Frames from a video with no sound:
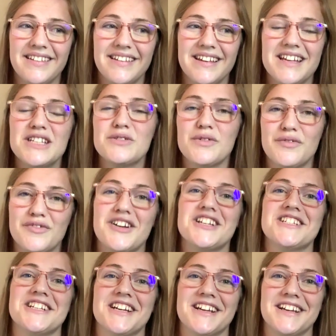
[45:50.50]
It's
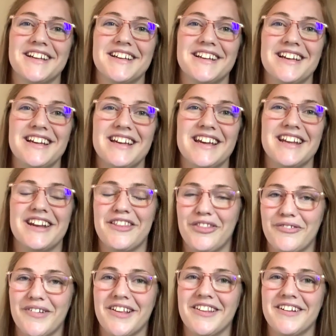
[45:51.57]
refreshing in a
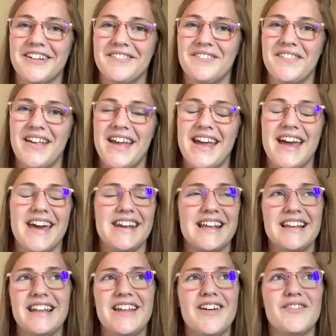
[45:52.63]
thriller. And I
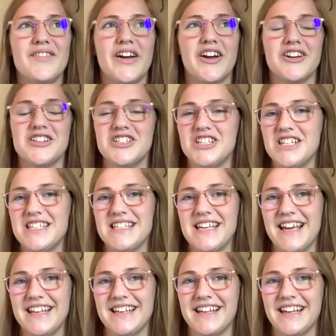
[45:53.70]
love a good cheesy
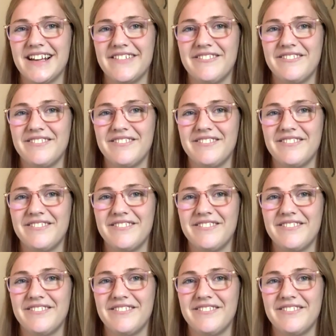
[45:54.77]
ending.